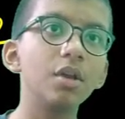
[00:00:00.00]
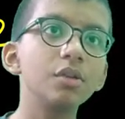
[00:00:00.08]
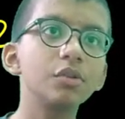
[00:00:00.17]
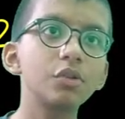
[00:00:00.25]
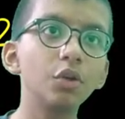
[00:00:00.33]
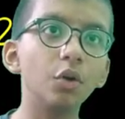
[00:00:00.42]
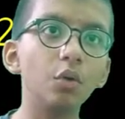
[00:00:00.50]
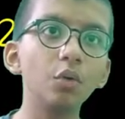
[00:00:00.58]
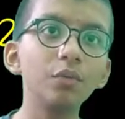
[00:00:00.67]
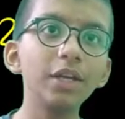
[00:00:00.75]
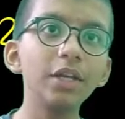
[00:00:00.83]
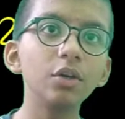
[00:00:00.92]
So
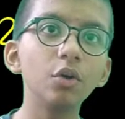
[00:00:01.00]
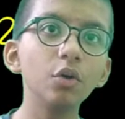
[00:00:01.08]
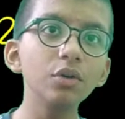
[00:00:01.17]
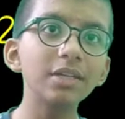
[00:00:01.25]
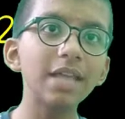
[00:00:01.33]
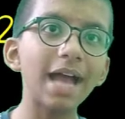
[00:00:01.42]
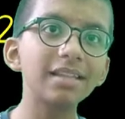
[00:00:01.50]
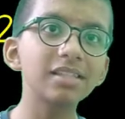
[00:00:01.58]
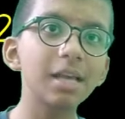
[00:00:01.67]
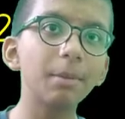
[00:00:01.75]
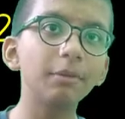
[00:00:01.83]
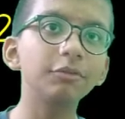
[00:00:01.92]
we know that
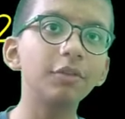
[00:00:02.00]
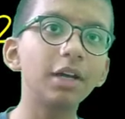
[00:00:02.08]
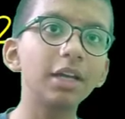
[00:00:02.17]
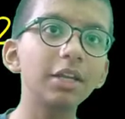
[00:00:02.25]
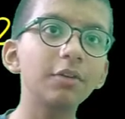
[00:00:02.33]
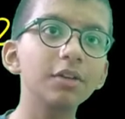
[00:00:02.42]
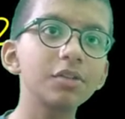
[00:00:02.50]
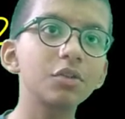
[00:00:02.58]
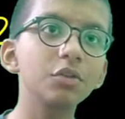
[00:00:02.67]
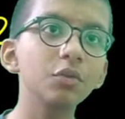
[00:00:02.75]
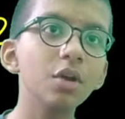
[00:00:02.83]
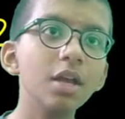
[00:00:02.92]
sum of 1 equals
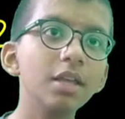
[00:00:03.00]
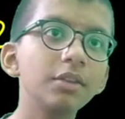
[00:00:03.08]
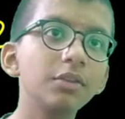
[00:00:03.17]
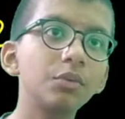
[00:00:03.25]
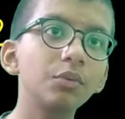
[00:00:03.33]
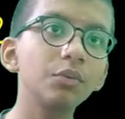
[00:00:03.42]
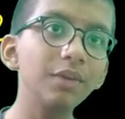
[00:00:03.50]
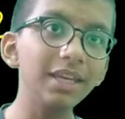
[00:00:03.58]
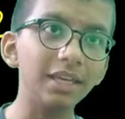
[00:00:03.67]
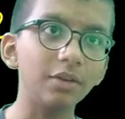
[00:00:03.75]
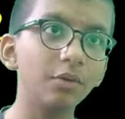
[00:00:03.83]
to 3.